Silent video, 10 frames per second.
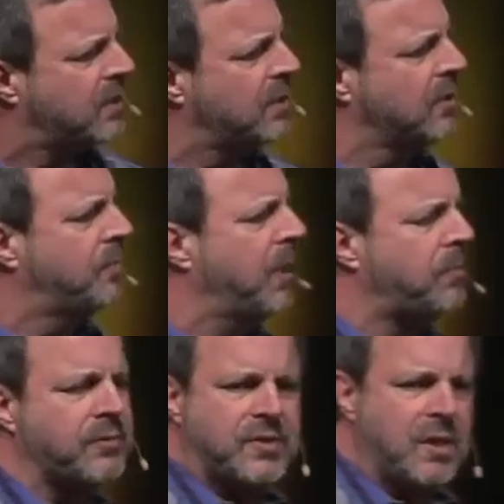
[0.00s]
like, you know,
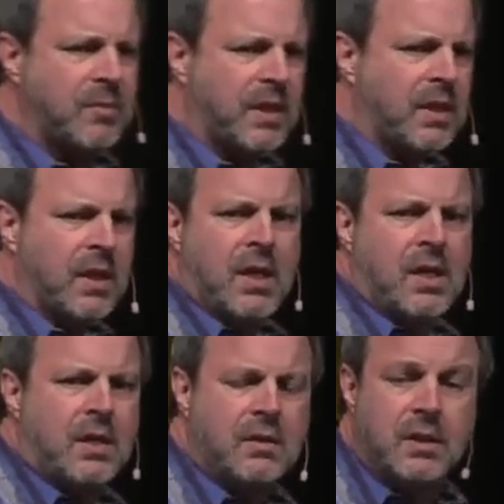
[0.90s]
people seem like,
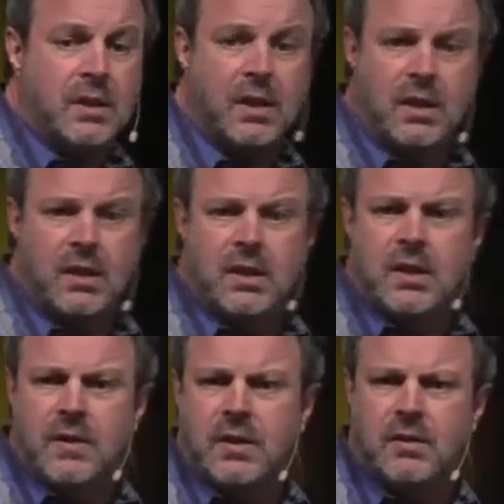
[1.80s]
you know, he,
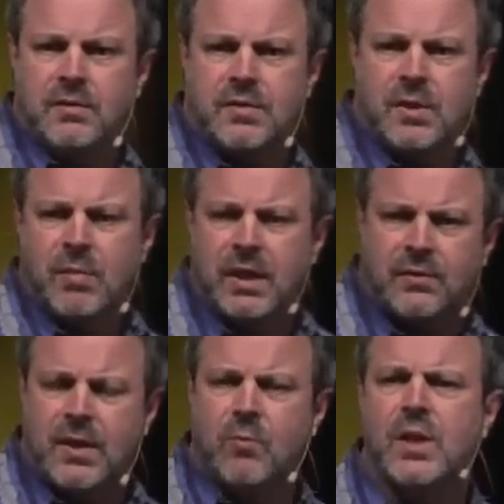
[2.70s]
he, you know, seem
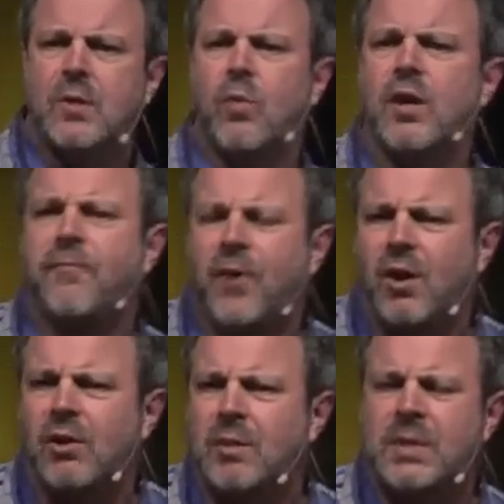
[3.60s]
like they really want to
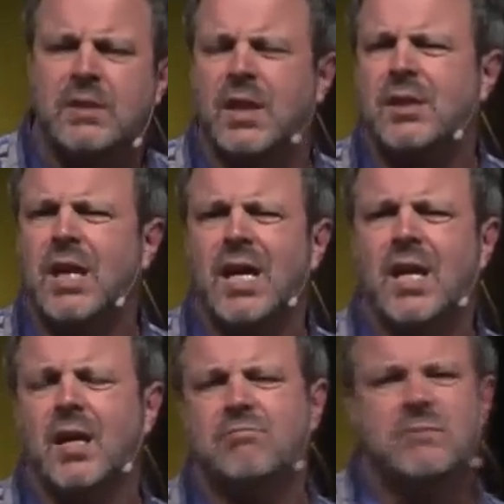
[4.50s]
follow him, and he's like, nah,
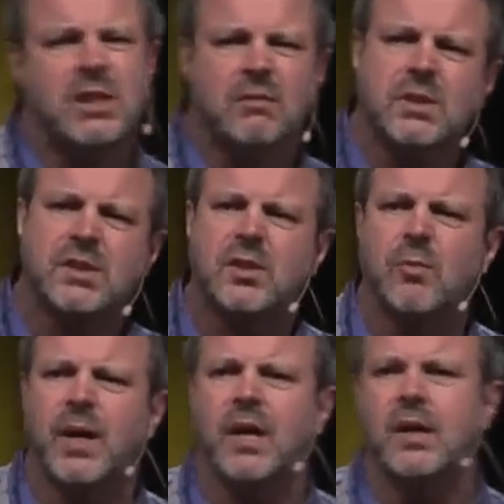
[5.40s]
nah, you know, just
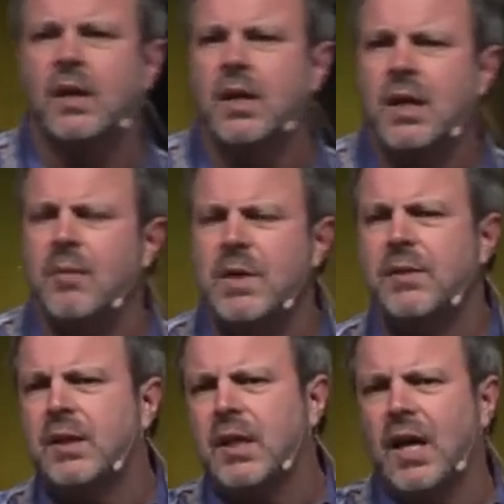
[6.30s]
go back. I
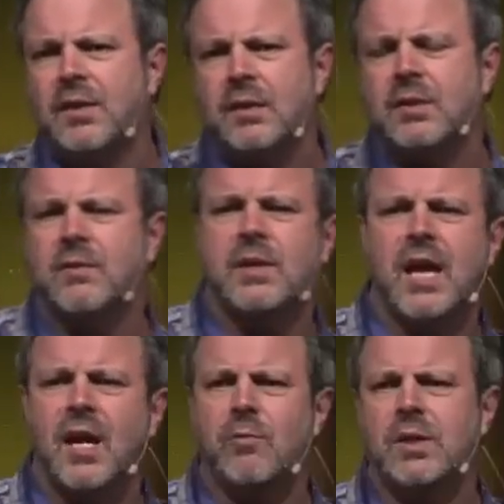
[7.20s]
mean, the guy that the
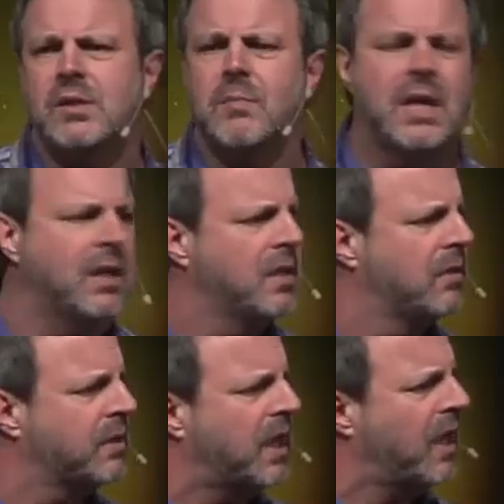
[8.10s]
Gadarene man, you
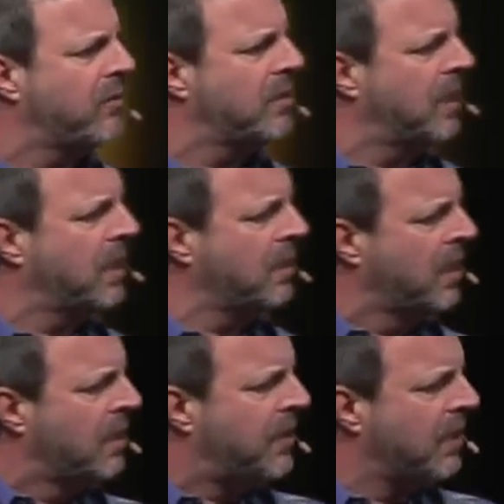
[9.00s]
know, the Gadarene man,
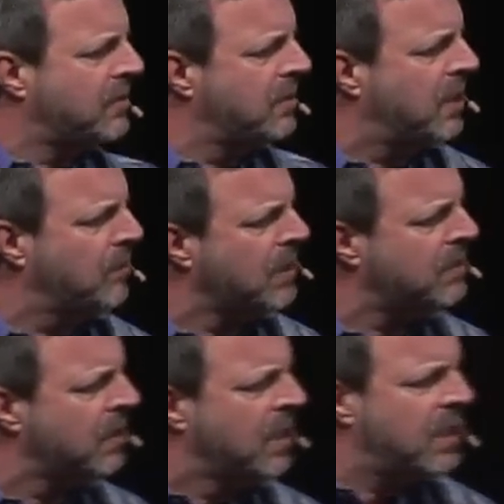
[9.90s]
thousand
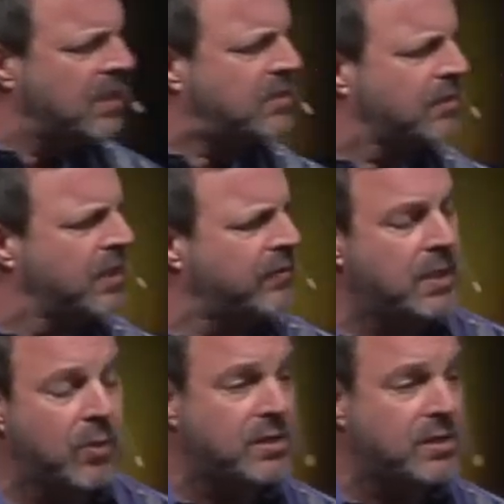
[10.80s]
demons, he gets delivered. He